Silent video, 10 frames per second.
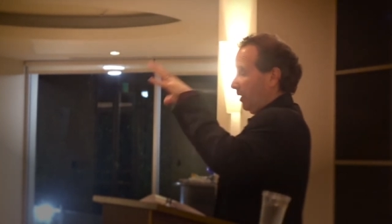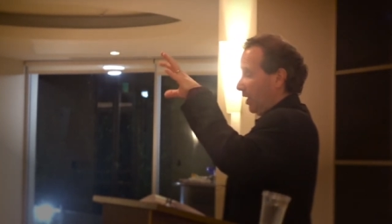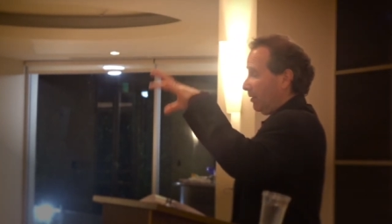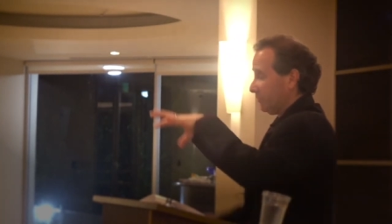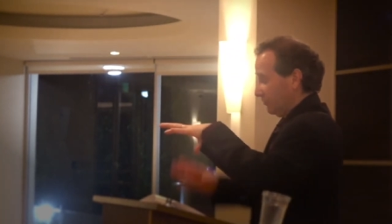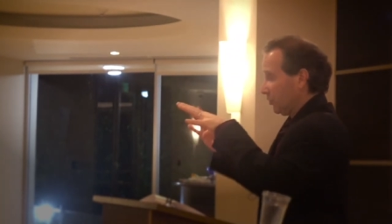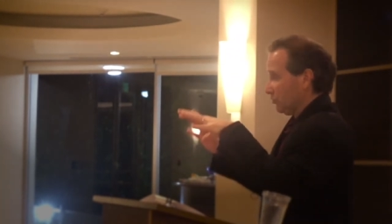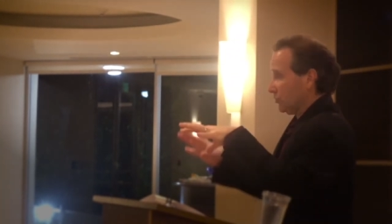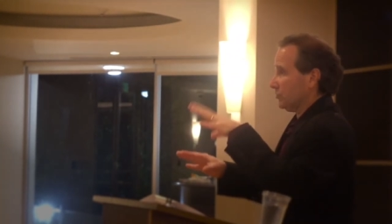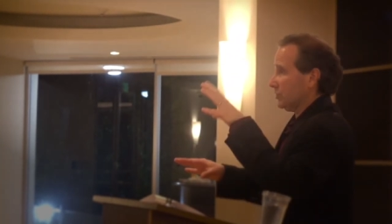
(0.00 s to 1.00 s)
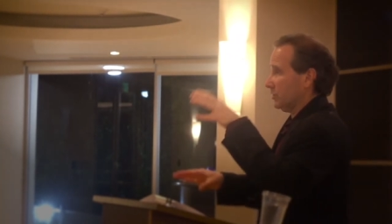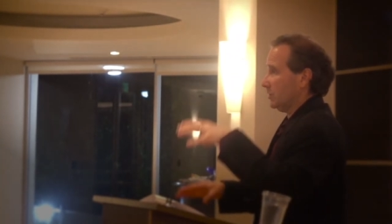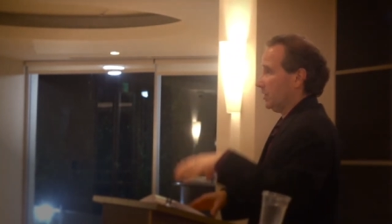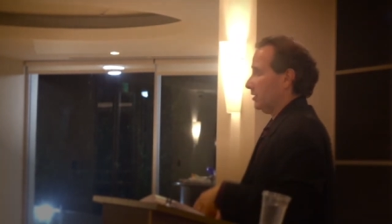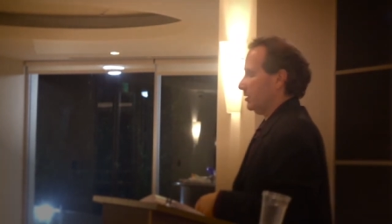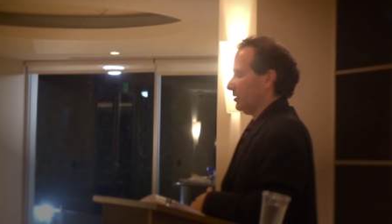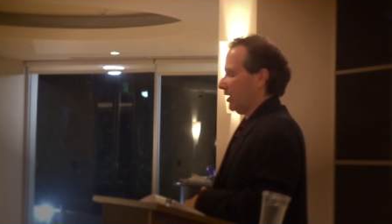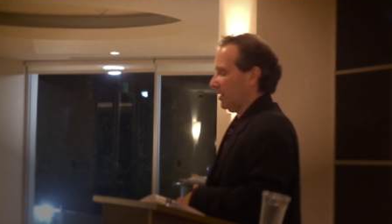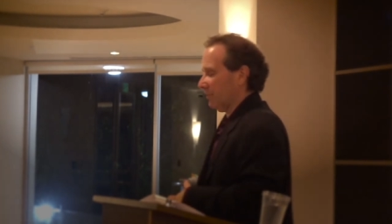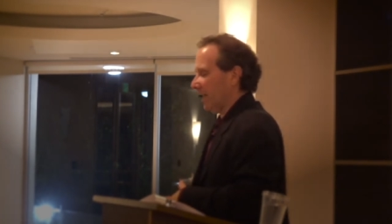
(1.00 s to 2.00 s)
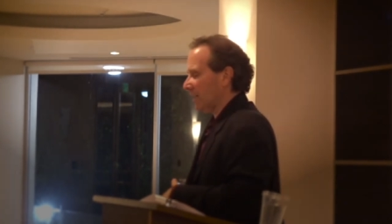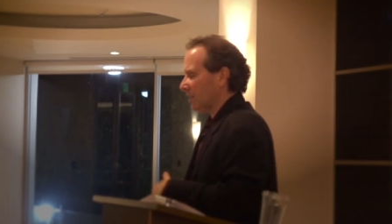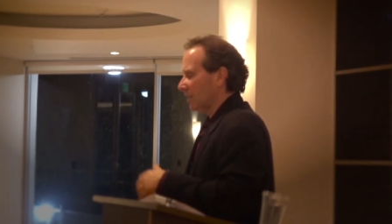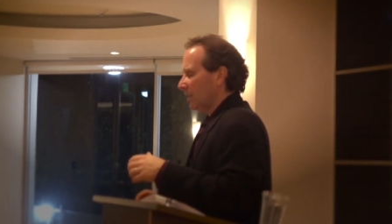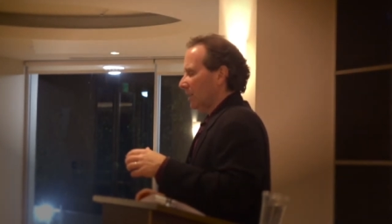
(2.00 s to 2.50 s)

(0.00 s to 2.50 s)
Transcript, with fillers: bombed diffusers in, in Iraq.